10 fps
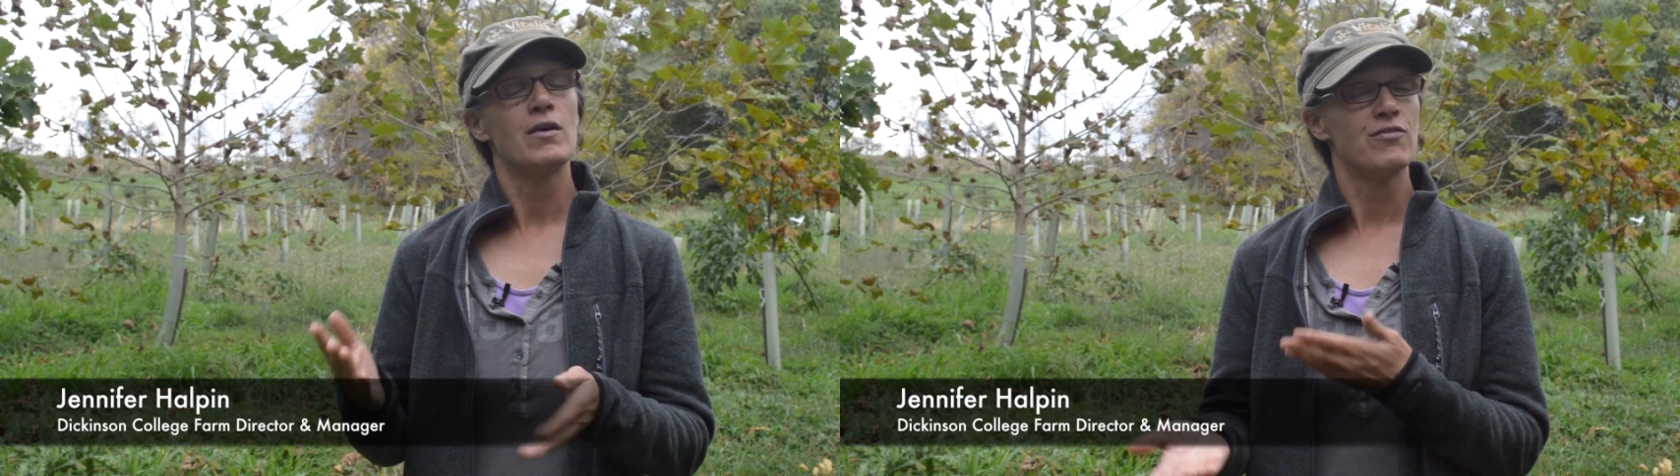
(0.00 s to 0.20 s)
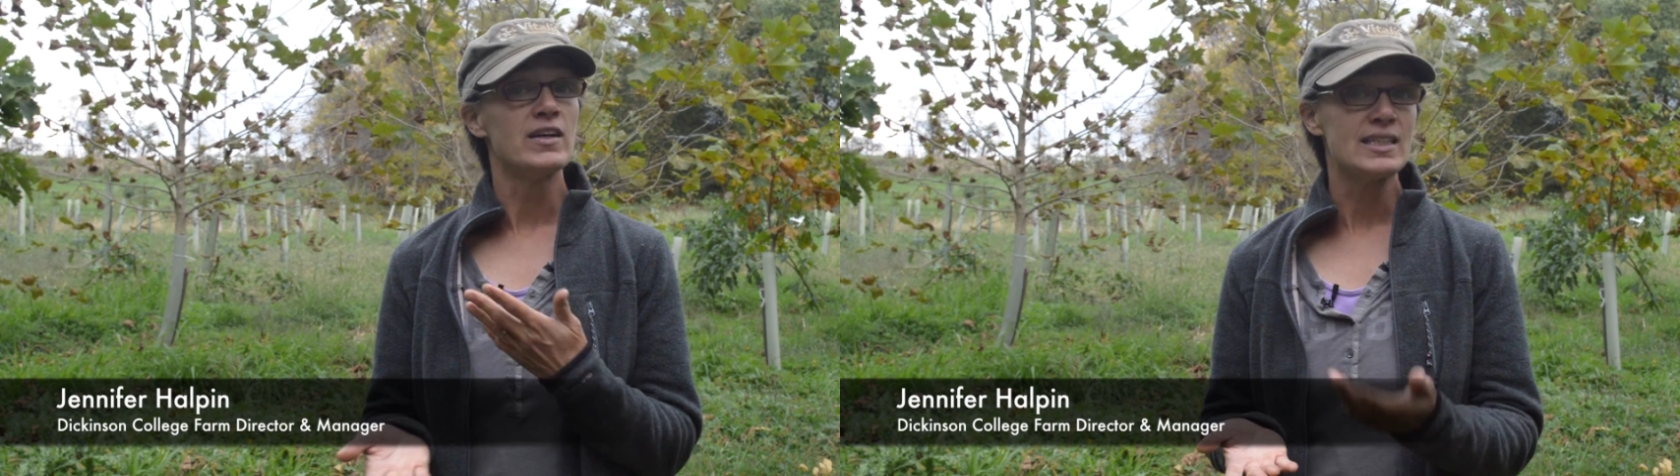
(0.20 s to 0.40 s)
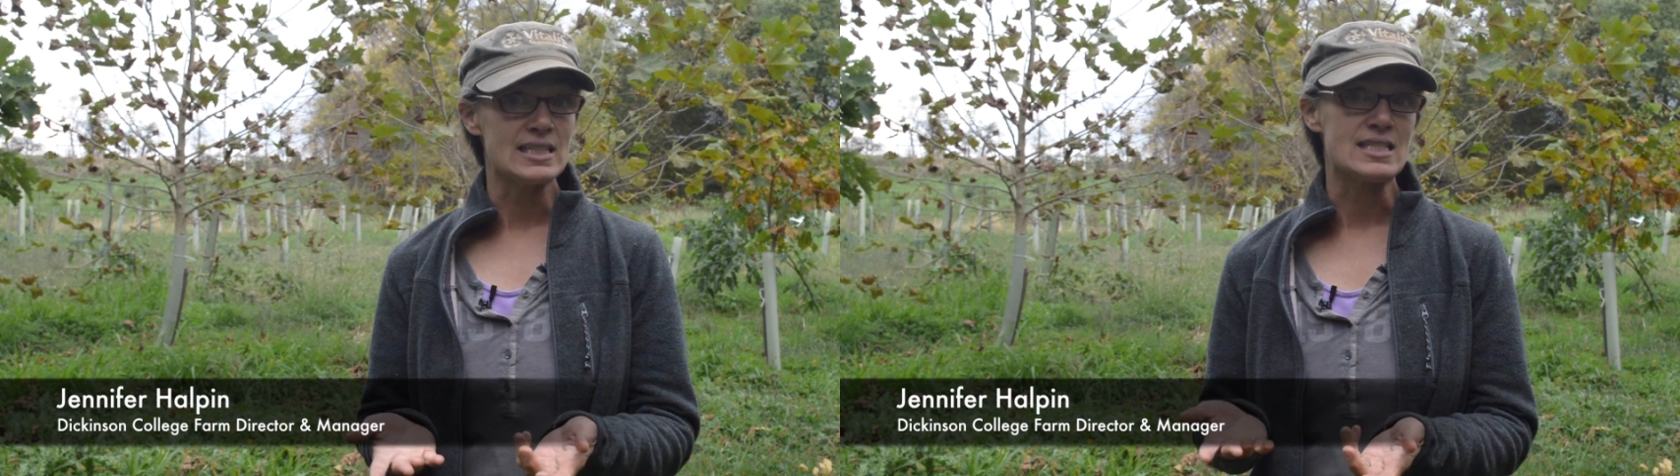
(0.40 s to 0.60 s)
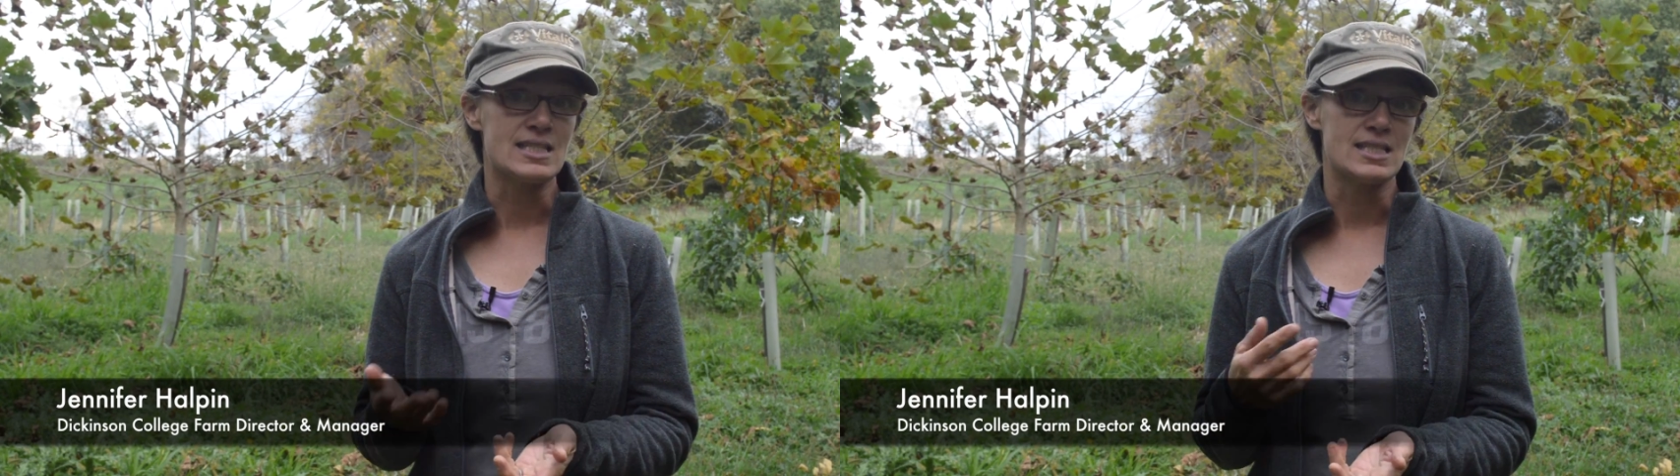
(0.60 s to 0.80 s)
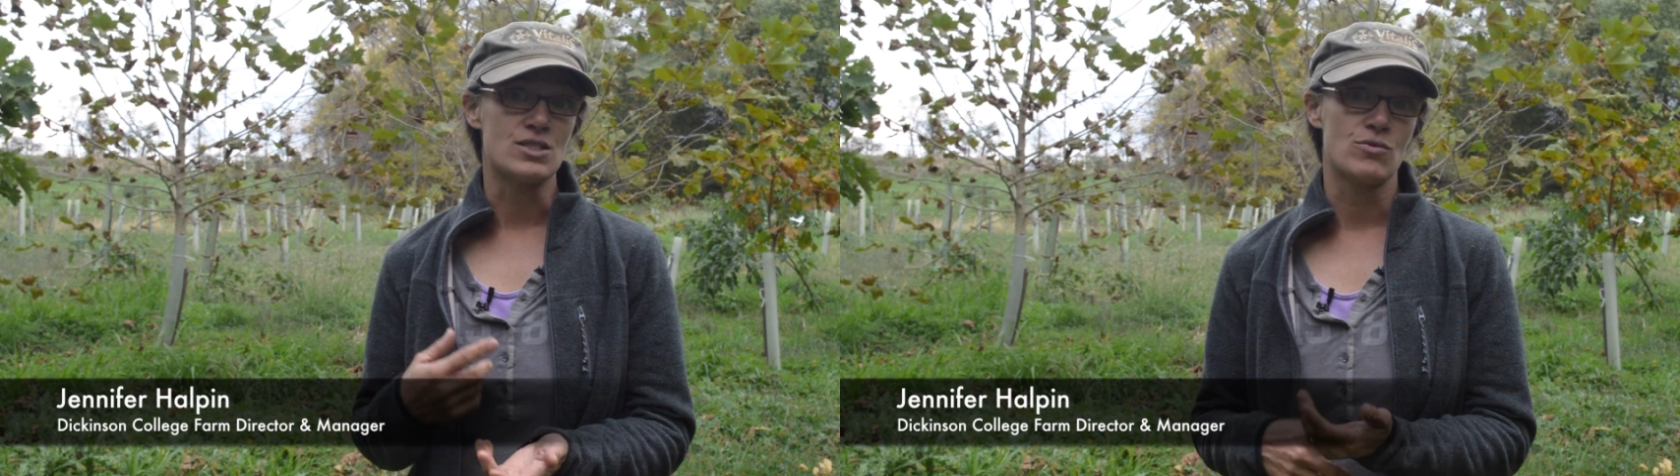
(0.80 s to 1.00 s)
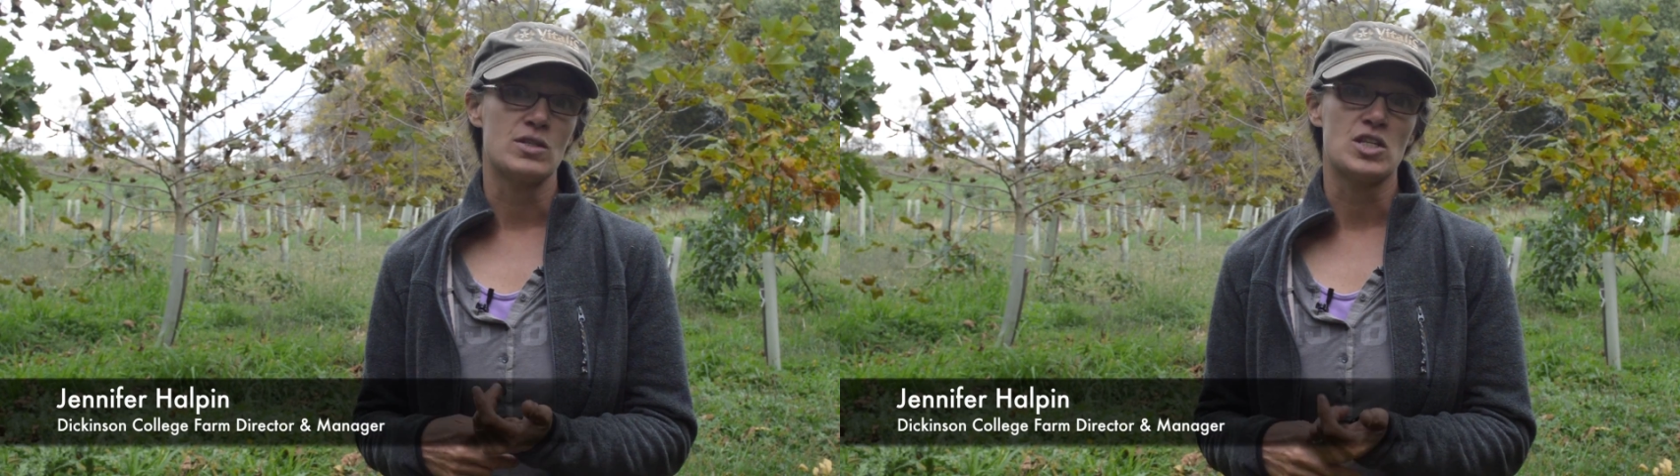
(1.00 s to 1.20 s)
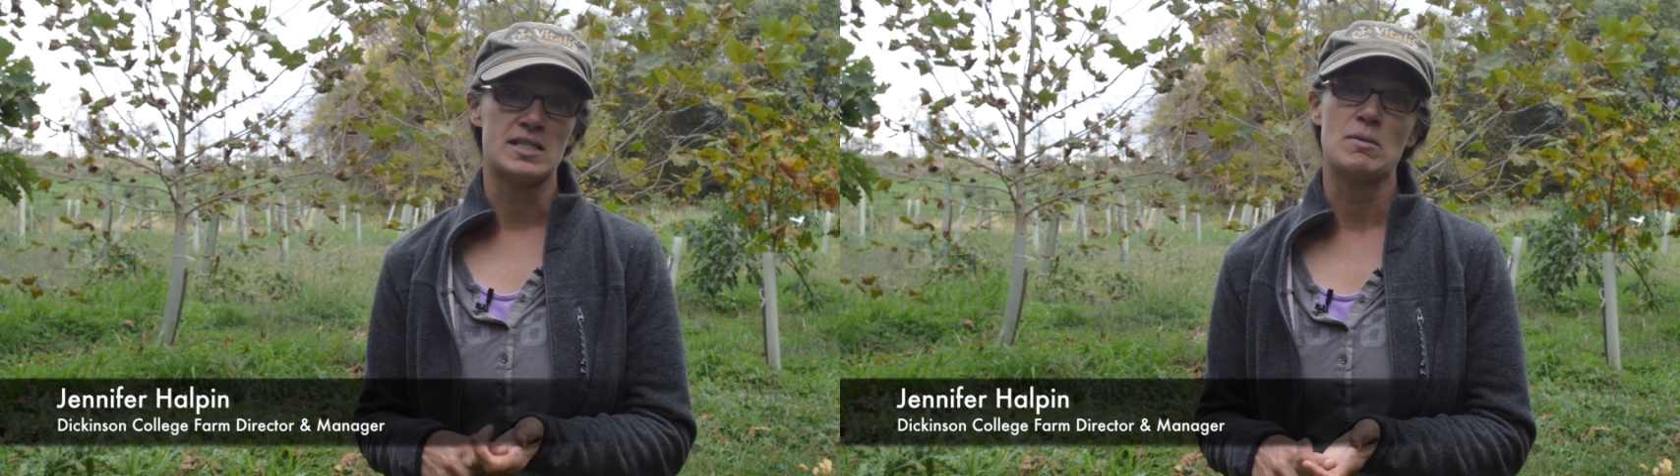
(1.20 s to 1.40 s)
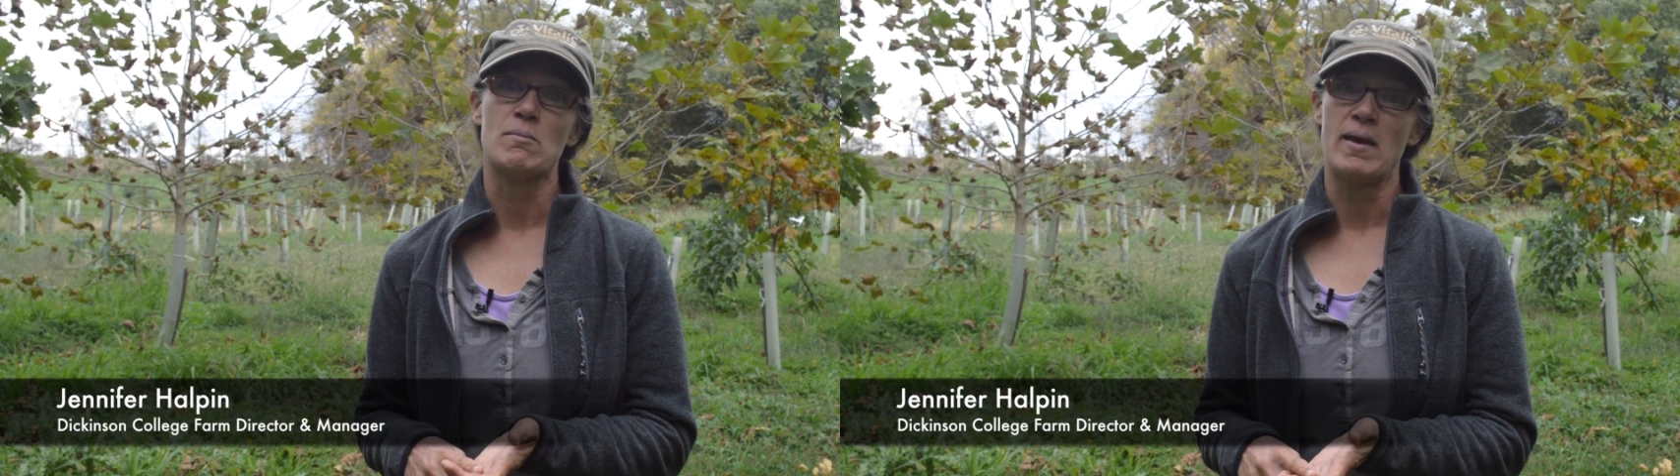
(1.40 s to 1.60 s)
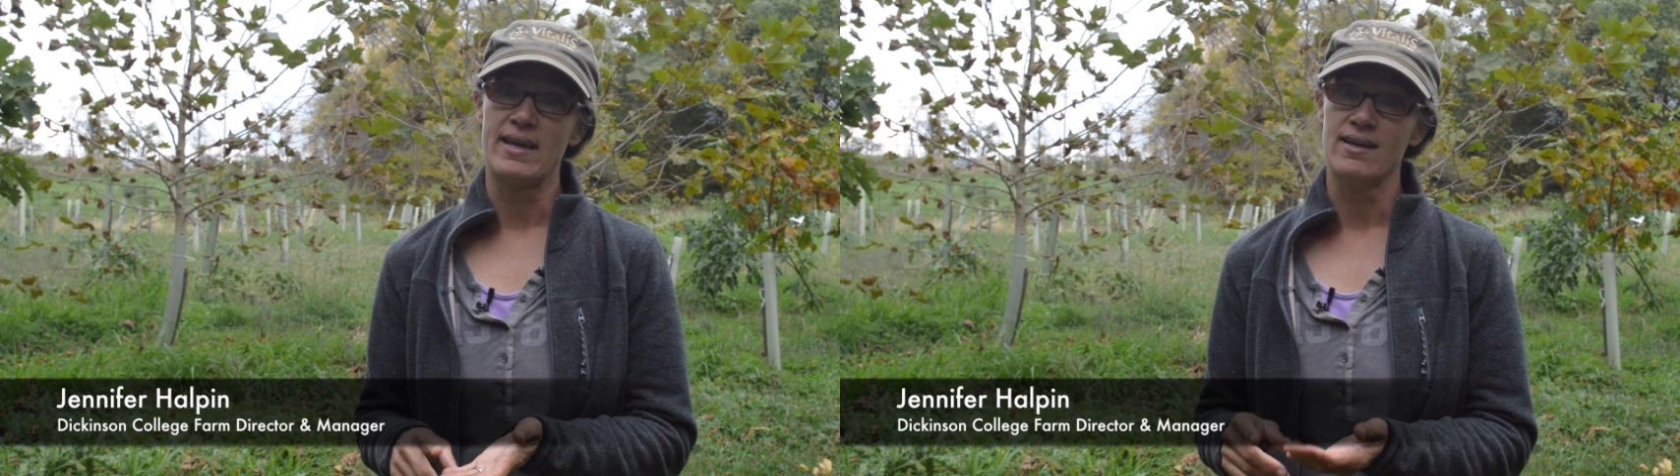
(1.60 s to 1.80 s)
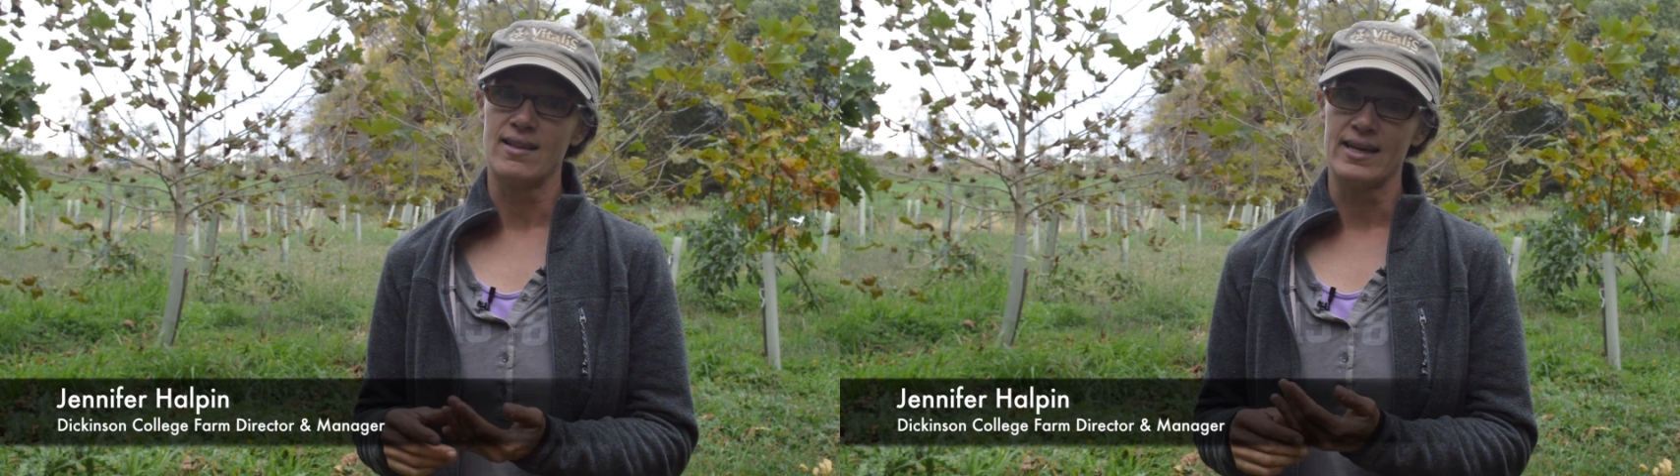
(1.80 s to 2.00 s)
funding assistance through the Chesapeake
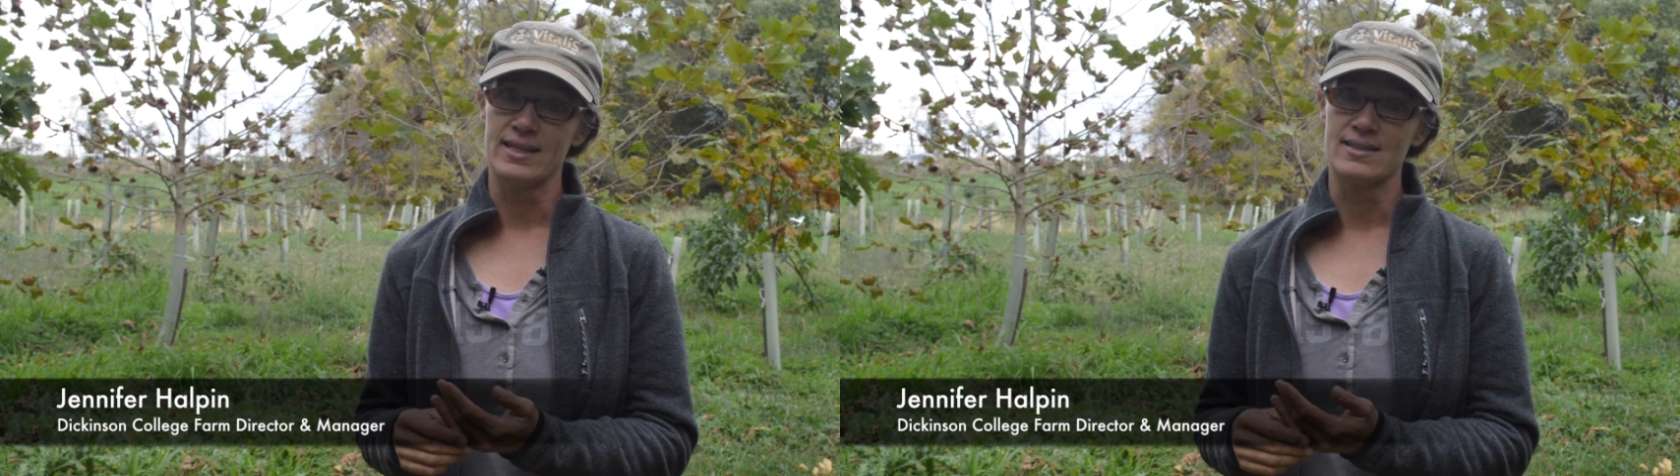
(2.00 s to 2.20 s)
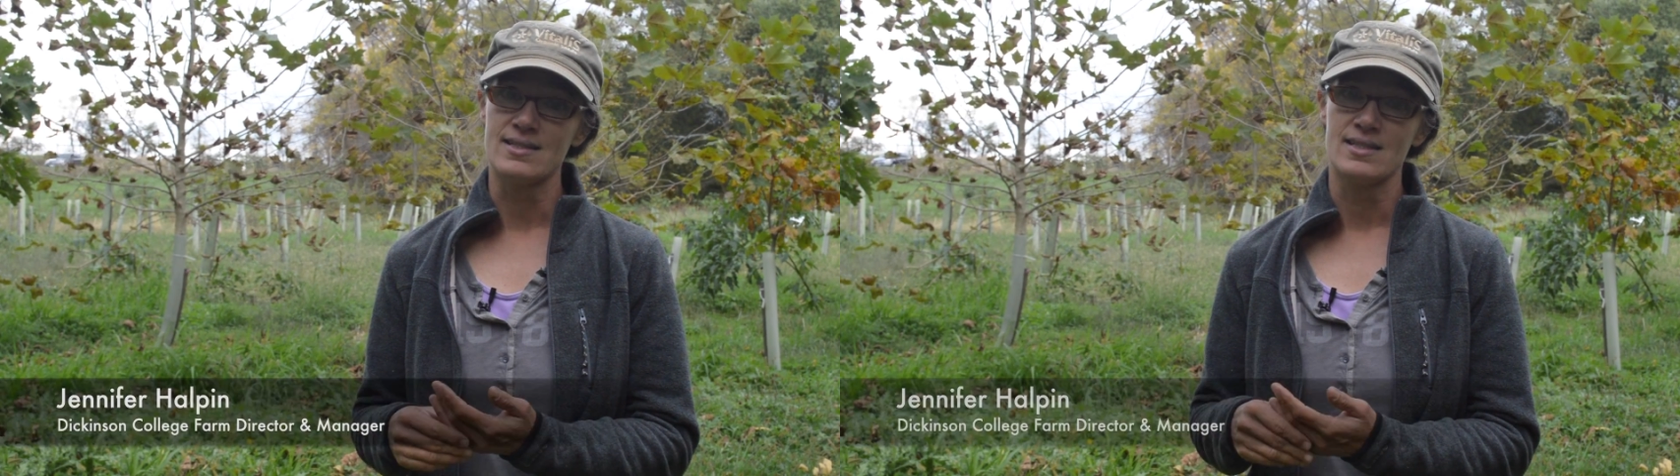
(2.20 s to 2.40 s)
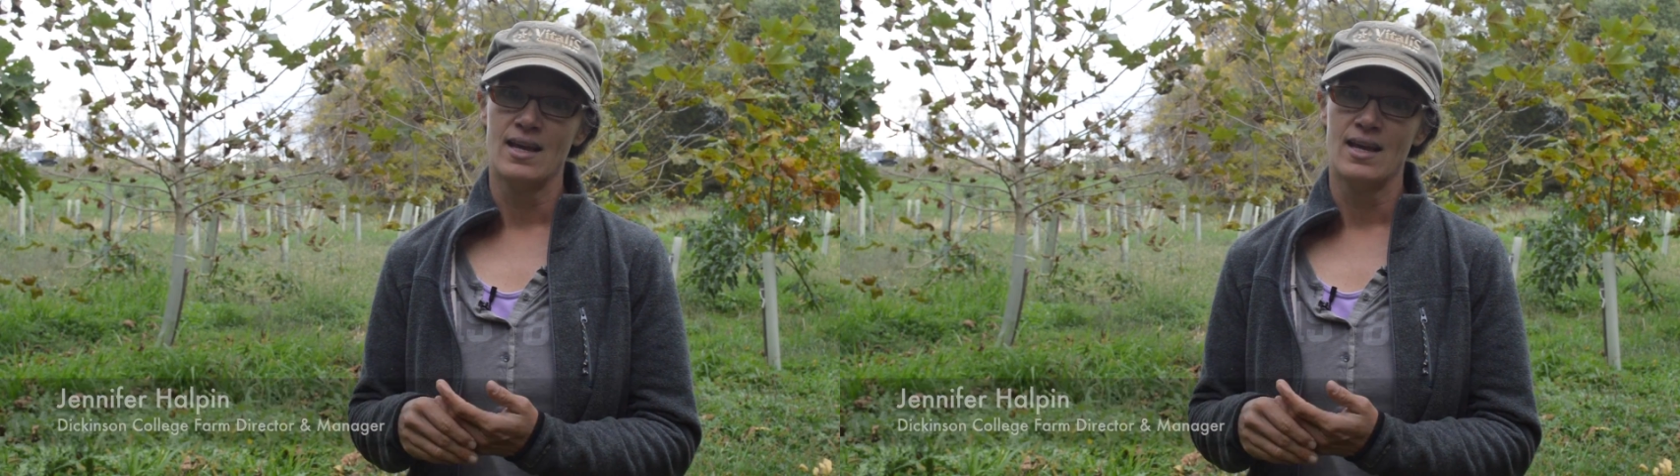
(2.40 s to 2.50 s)
Bay Alliance